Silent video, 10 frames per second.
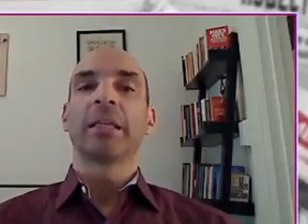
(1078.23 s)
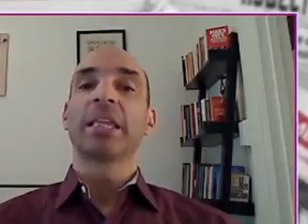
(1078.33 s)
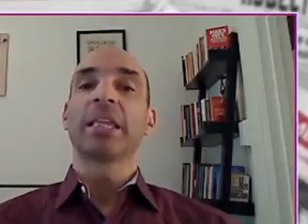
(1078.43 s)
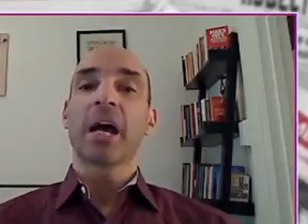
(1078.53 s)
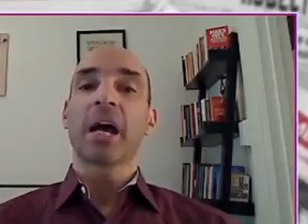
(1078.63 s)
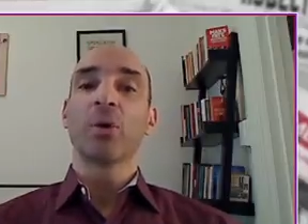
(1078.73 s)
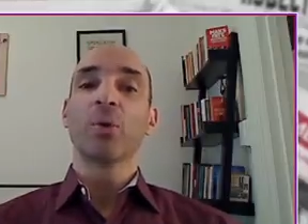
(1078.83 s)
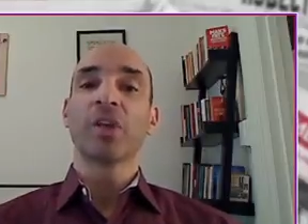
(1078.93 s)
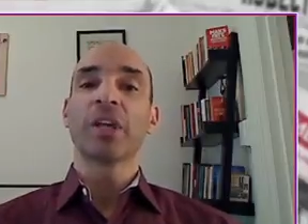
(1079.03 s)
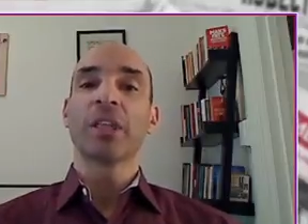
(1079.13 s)
that they are
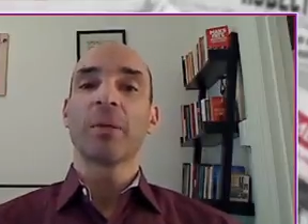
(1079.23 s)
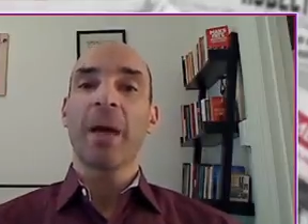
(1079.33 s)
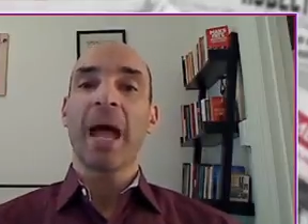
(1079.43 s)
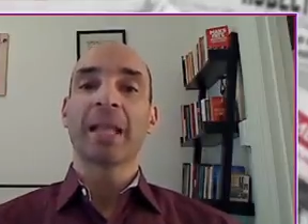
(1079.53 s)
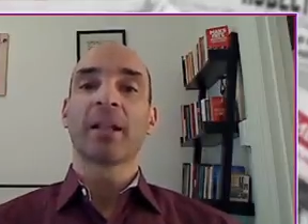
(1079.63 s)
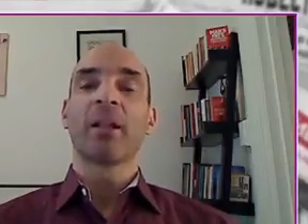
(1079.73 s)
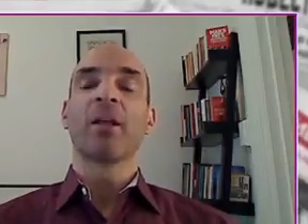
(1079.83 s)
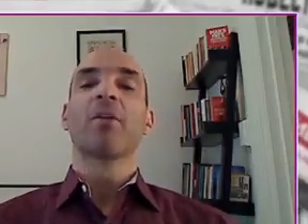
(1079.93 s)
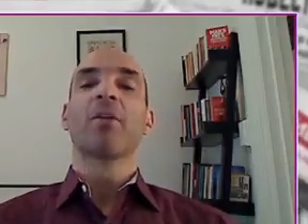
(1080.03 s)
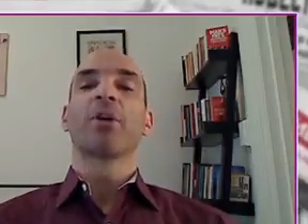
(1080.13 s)
losing the battle